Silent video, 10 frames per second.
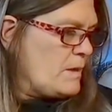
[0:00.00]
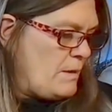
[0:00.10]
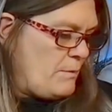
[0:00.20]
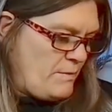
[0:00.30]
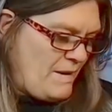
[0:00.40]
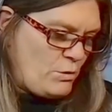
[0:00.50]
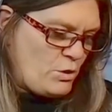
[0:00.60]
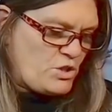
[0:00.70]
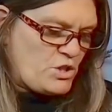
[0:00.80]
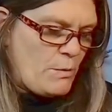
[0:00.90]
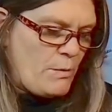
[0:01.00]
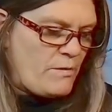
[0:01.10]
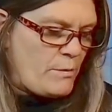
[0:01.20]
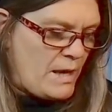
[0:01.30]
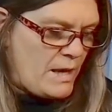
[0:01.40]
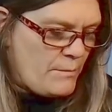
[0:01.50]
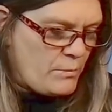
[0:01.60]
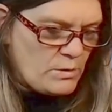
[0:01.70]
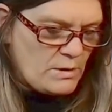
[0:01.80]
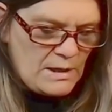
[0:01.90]
And we've now got snow everywhere,
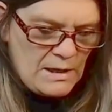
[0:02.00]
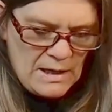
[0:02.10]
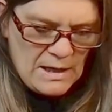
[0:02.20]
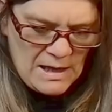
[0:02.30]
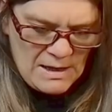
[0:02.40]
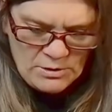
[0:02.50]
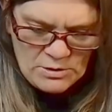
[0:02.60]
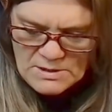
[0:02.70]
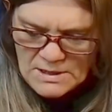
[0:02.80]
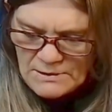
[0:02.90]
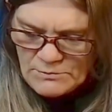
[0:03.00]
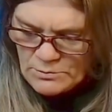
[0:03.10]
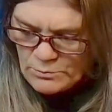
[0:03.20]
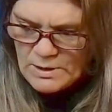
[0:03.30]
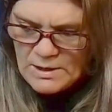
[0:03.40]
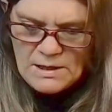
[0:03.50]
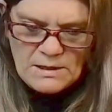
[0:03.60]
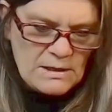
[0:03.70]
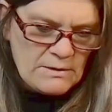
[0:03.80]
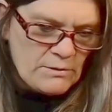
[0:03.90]
but I have lost a leaf somewhere
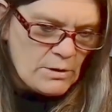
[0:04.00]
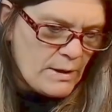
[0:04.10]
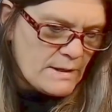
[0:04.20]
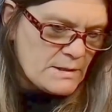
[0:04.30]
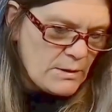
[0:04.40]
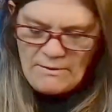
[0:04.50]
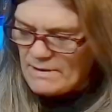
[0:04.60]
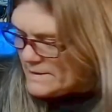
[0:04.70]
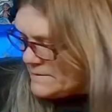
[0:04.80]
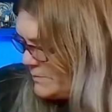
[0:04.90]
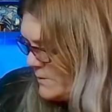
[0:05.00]
and I have no idea. Oh, there it is.